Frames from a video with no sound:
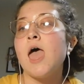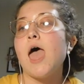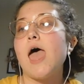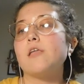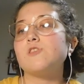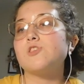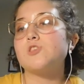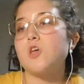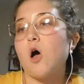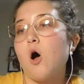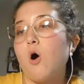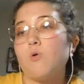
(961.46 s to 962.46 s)
And
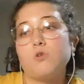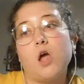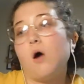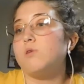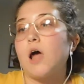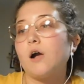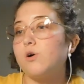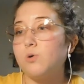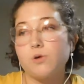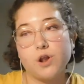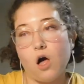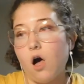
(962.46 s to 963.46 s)
so, no, not
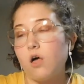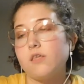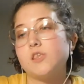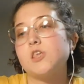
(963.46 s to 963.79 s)
cool at all.